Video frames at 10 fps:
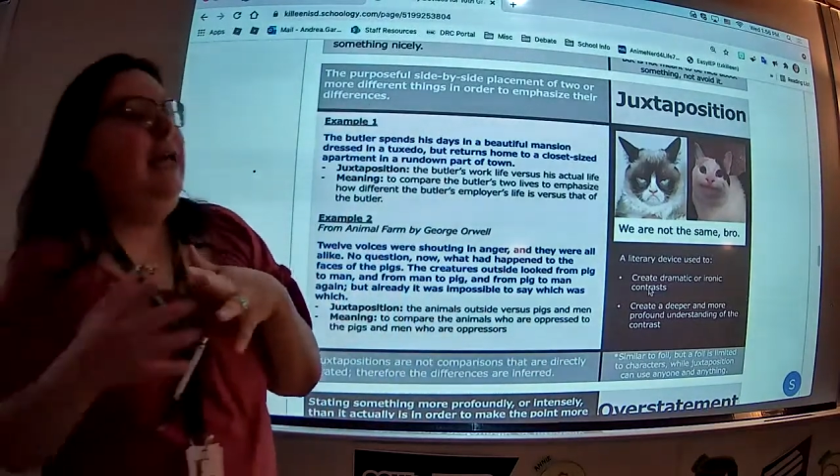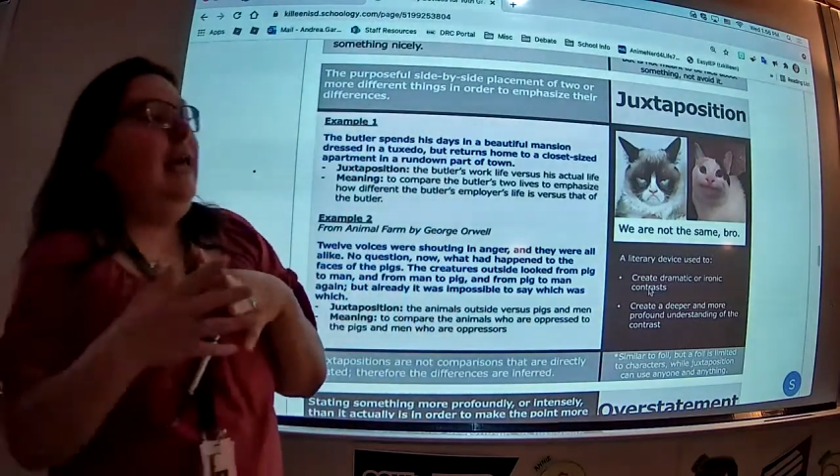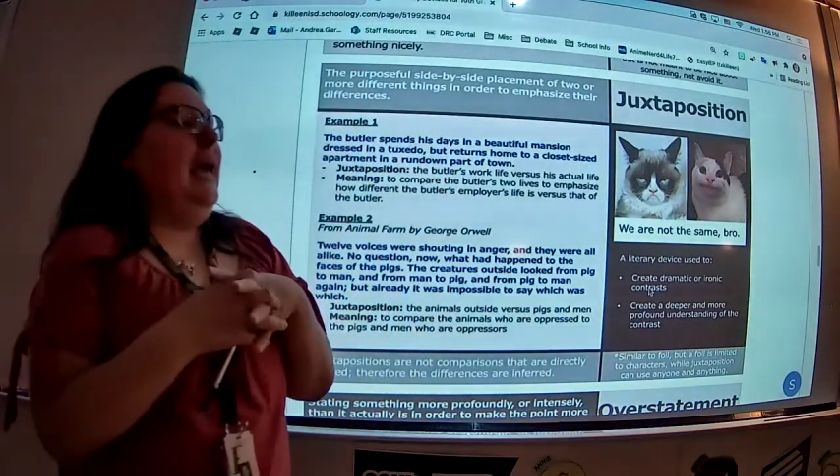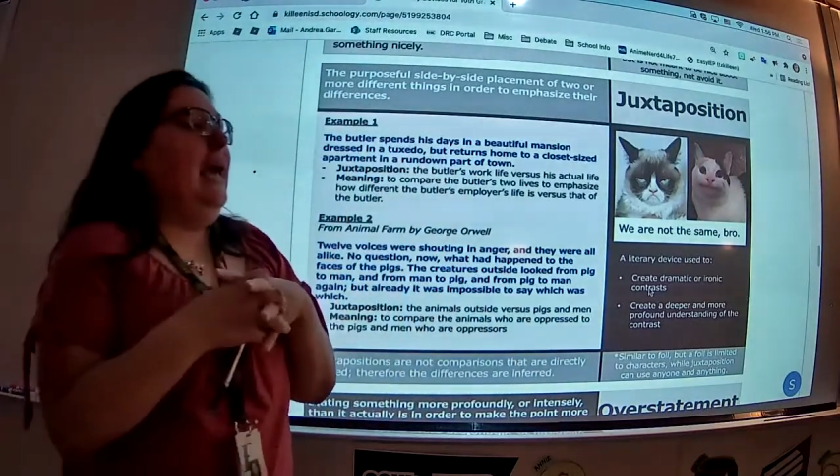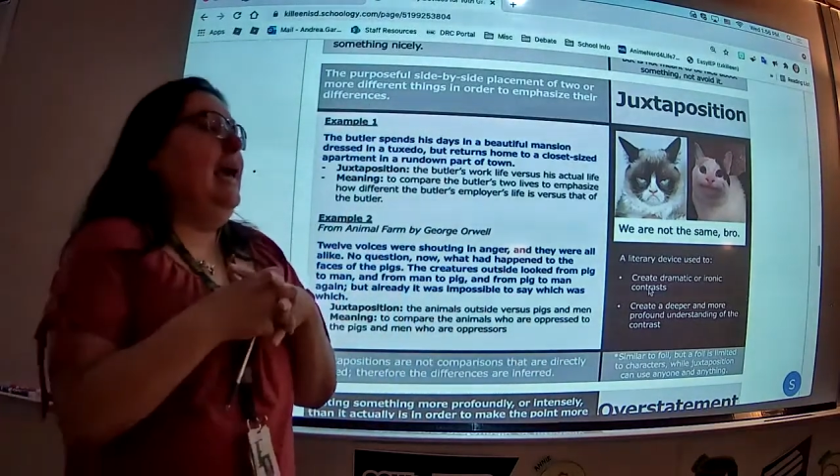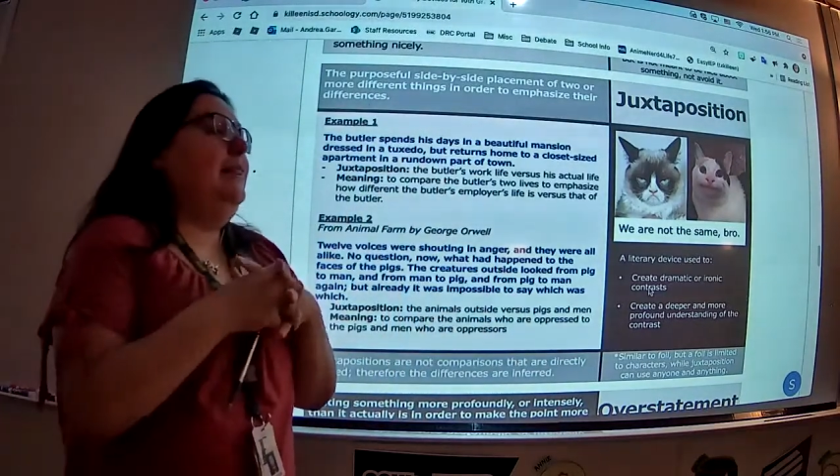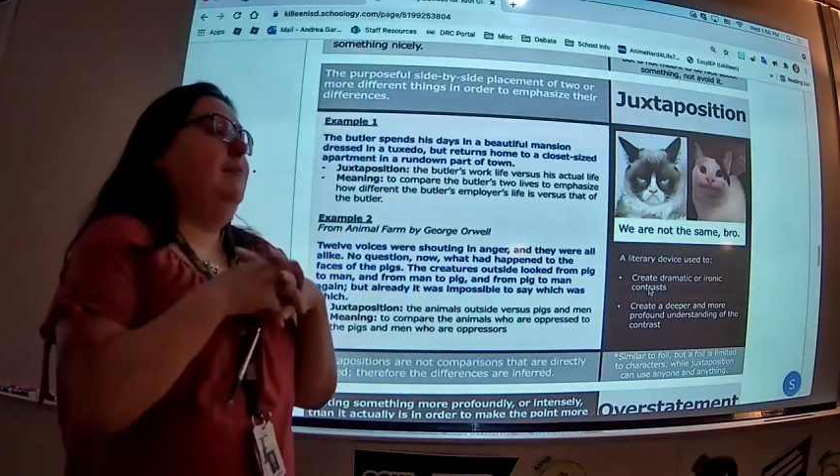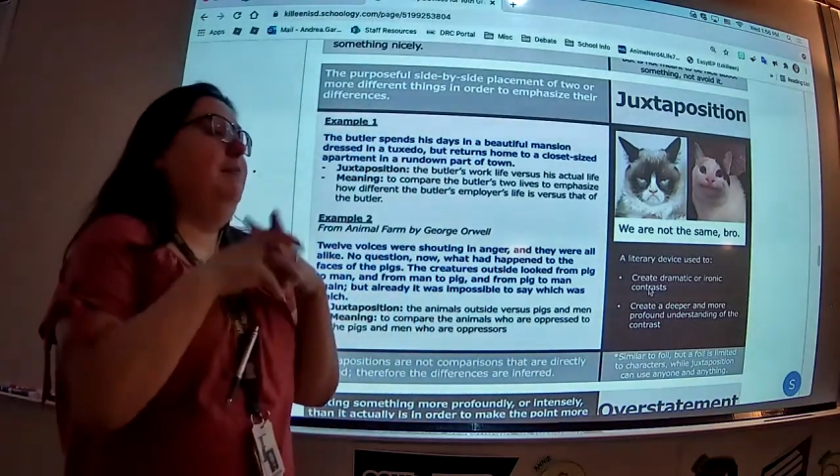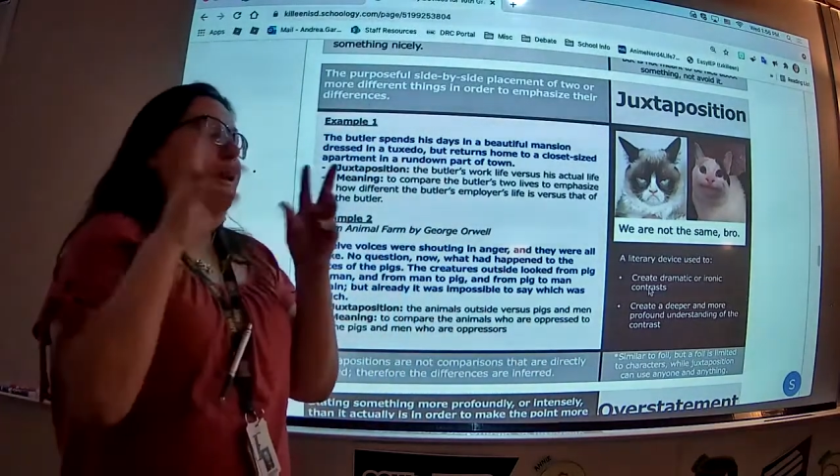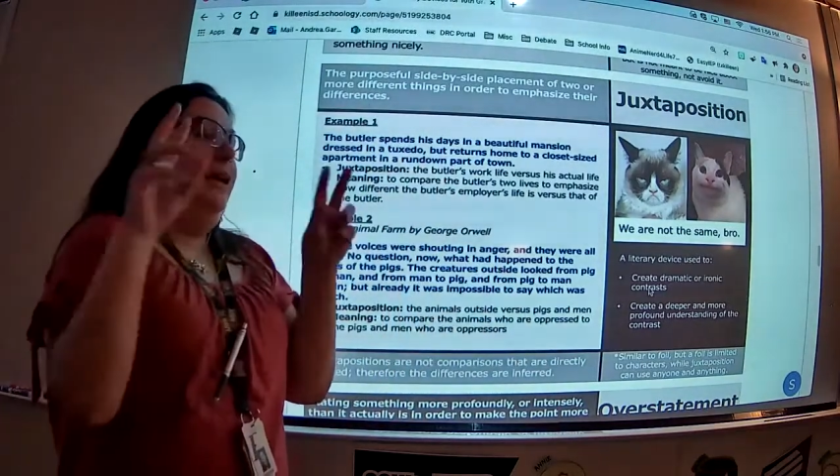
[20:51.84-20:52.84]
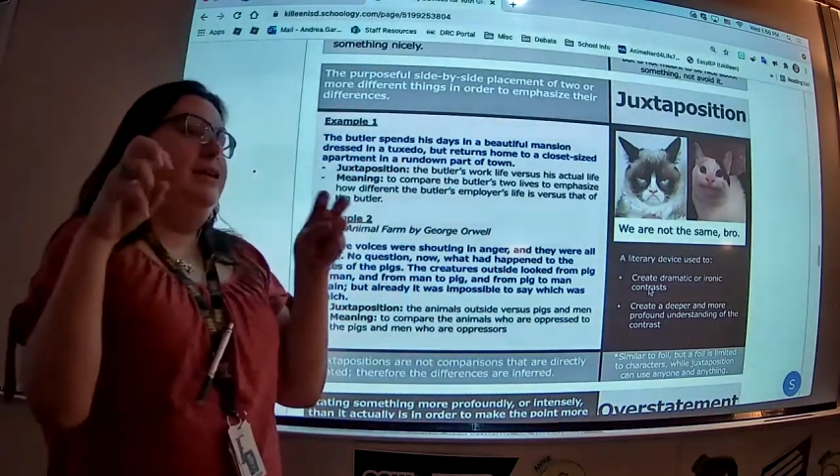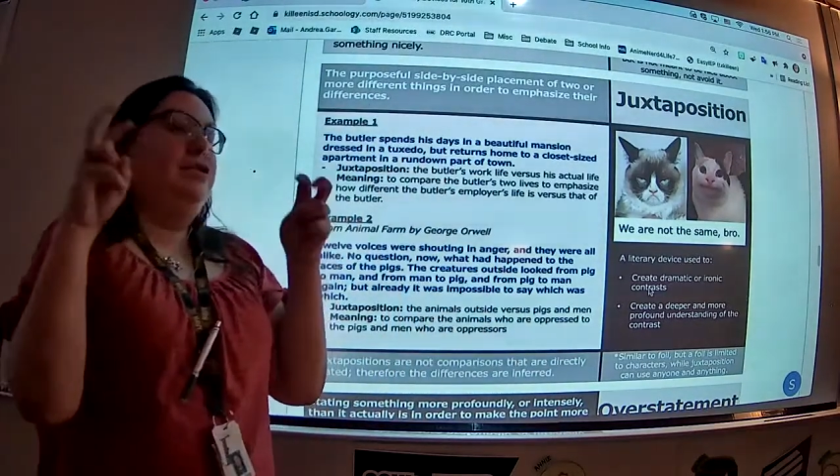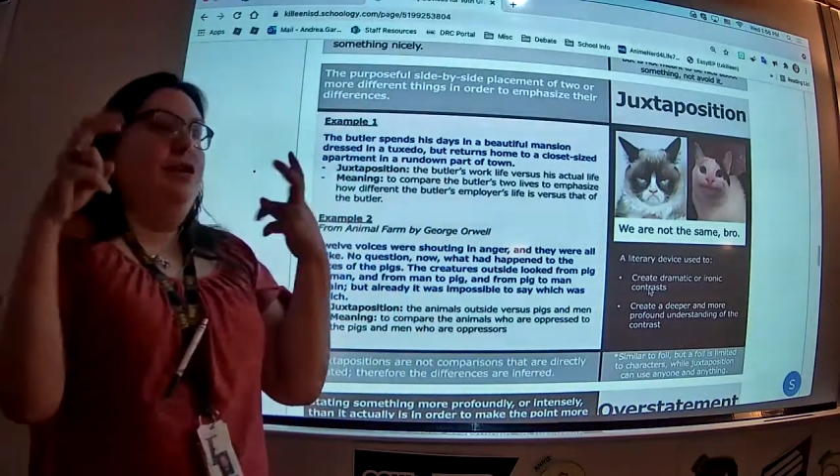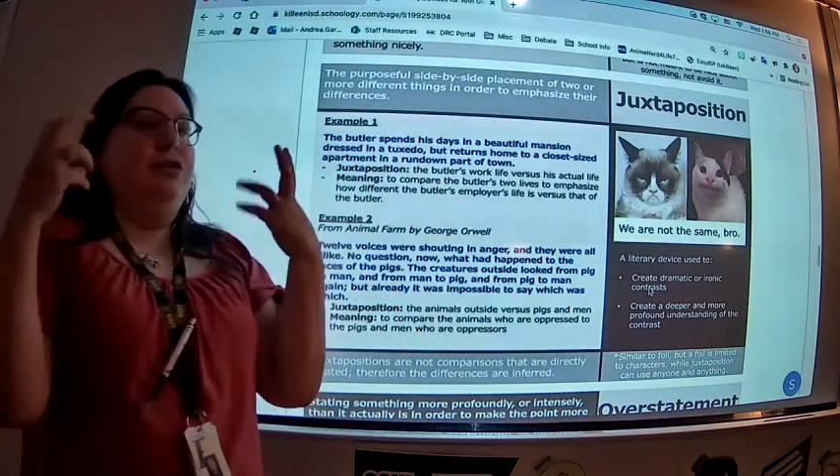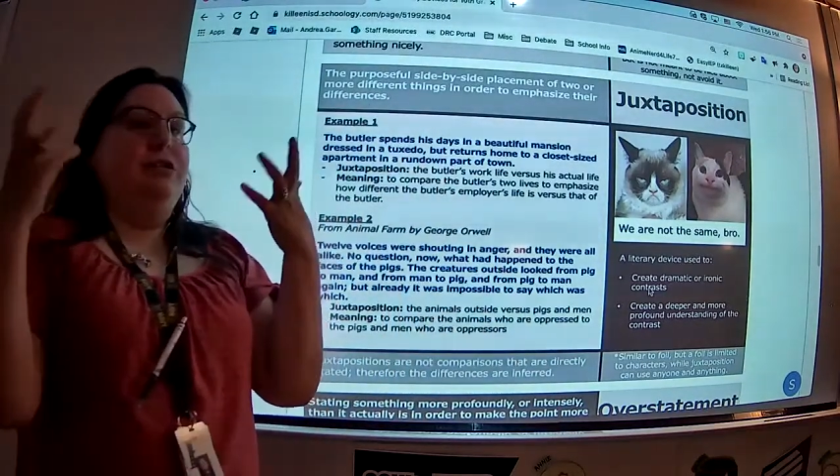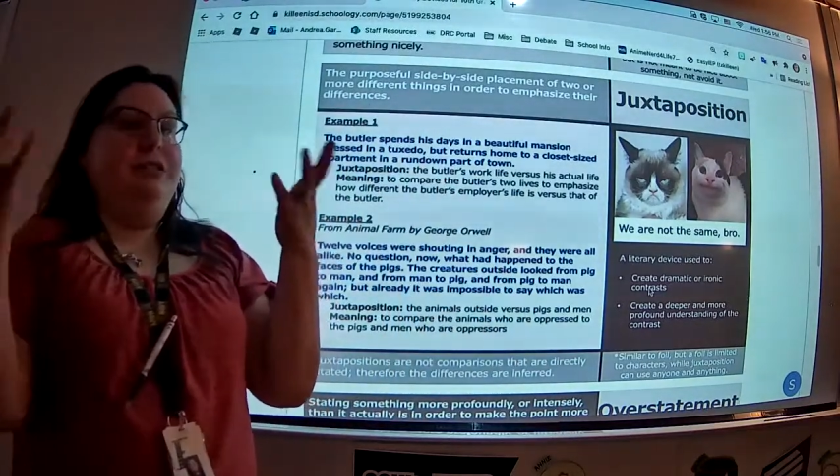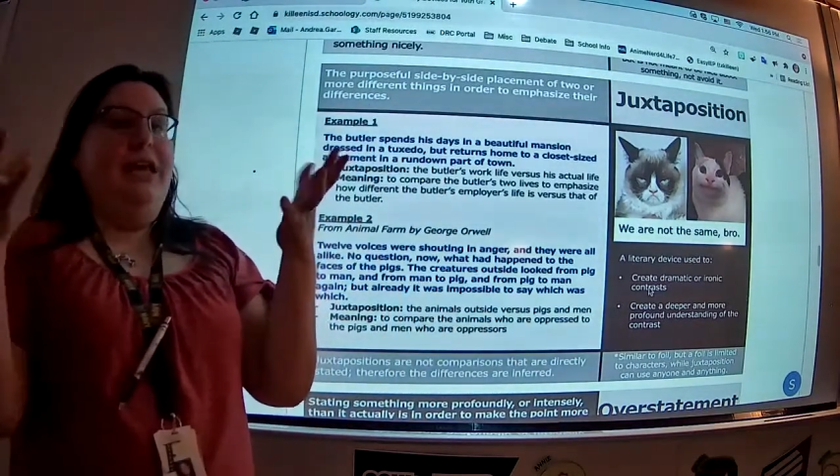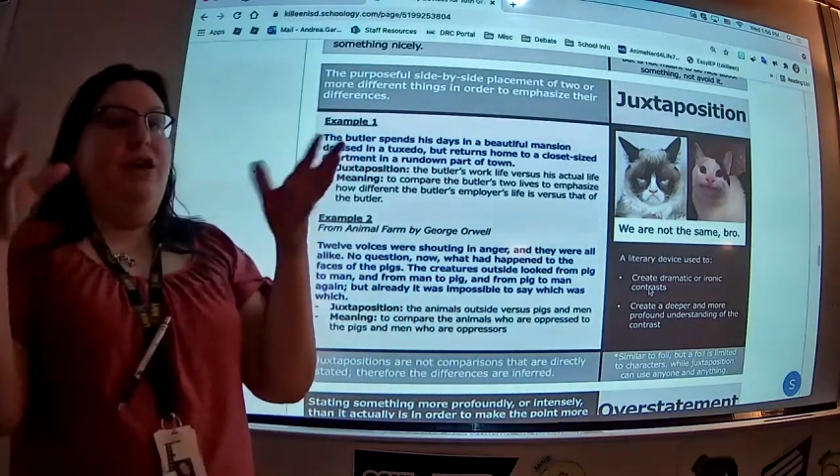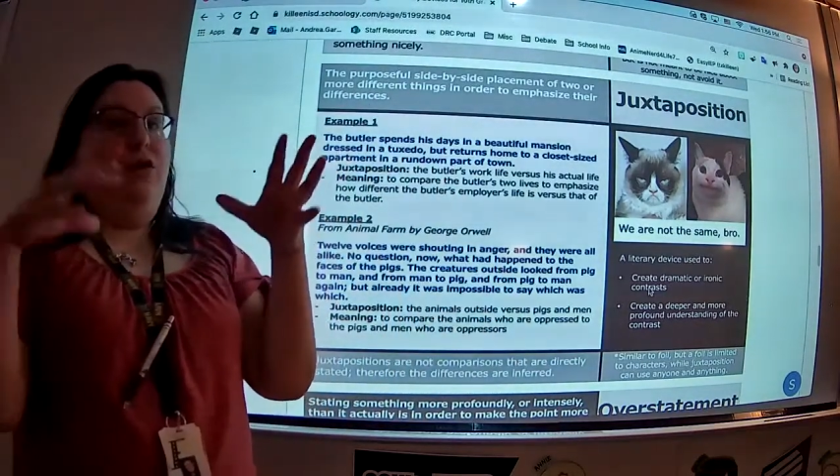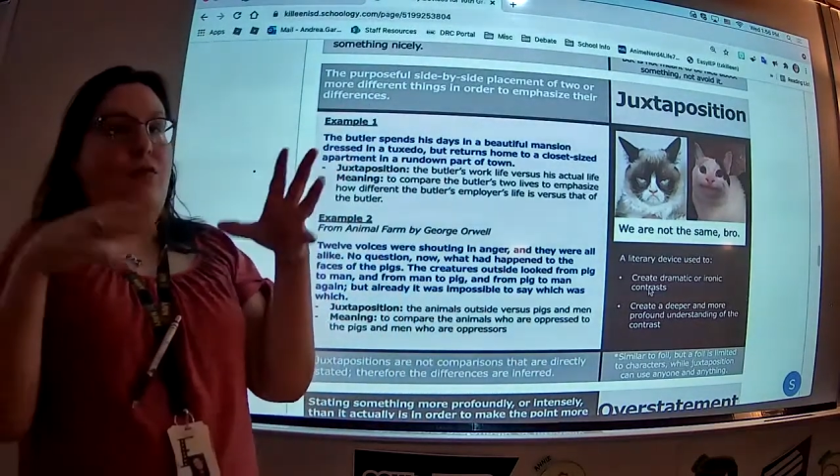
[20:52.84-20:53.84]
and the pigs start to
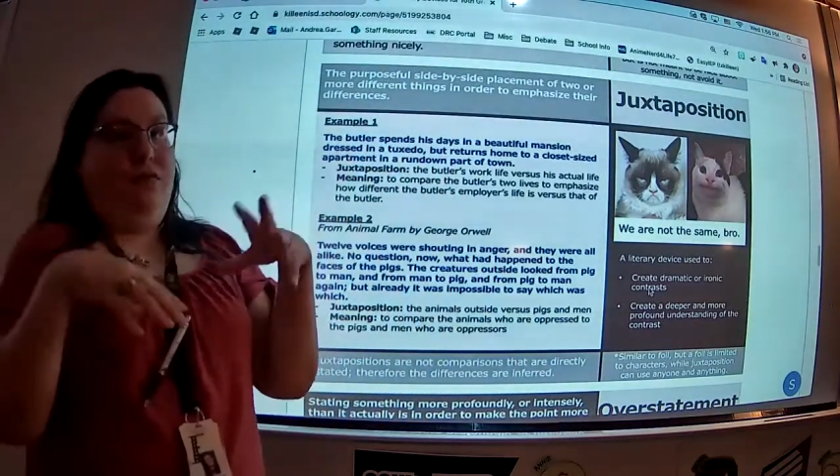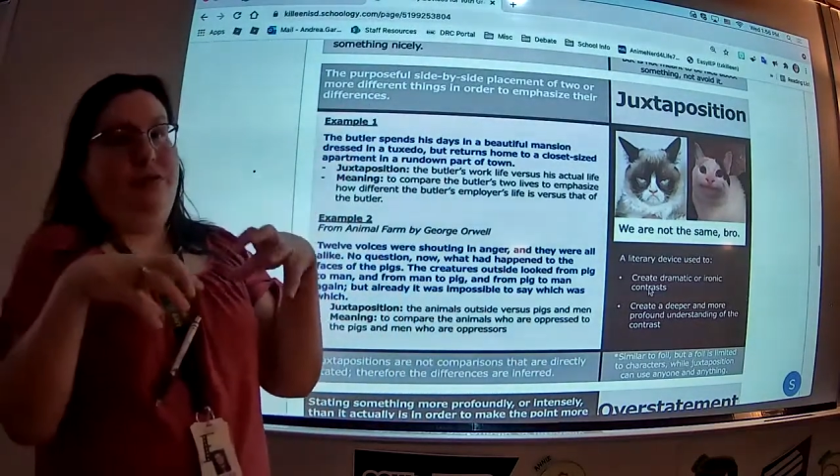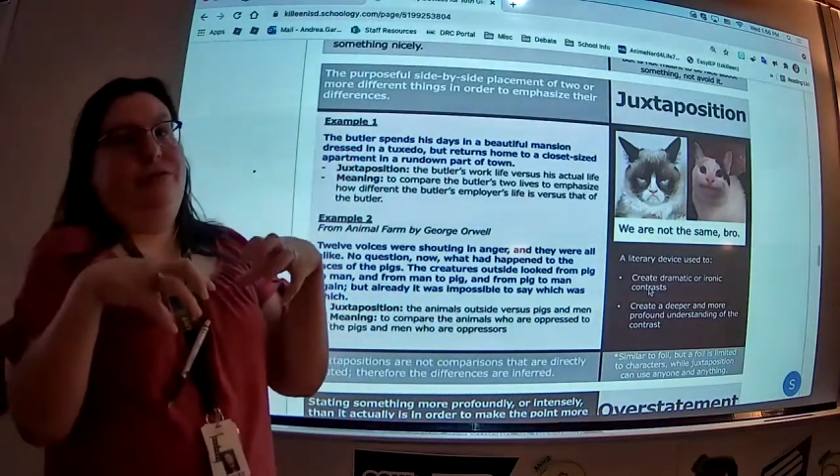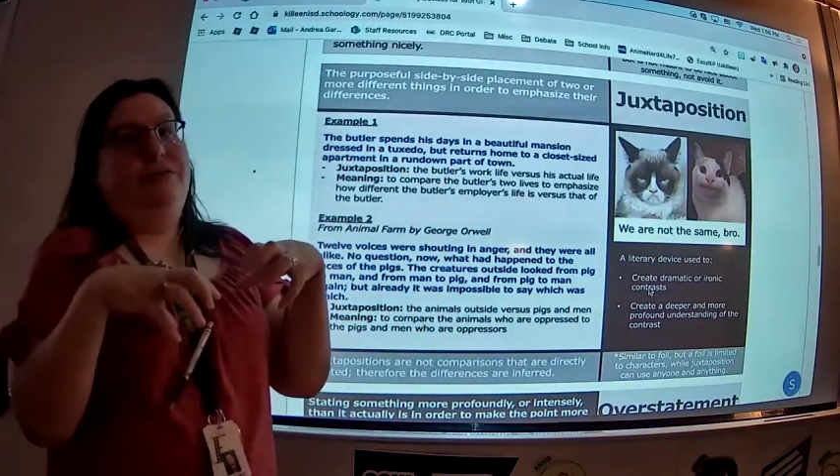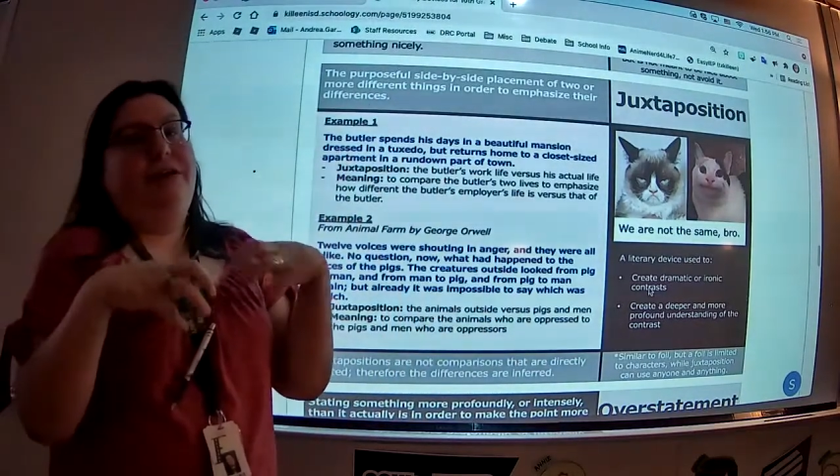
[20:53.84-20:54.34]
take over